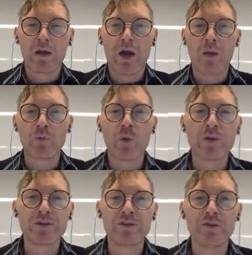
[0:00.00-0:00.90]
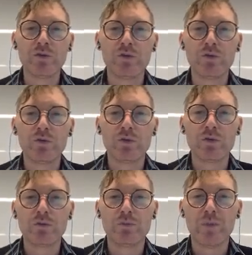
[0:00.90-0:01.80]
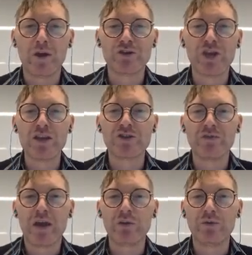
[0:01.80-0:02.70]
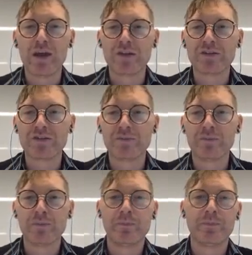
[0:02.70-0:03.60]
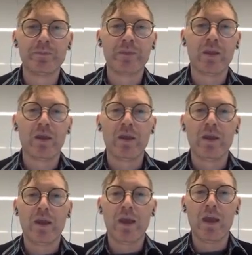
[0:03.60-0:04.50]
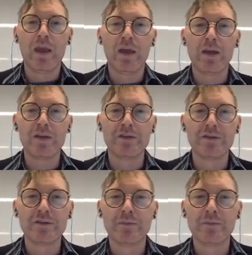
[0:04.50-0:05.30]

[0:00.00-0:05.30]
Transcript: I'm going to, maybe I'll change the value of x and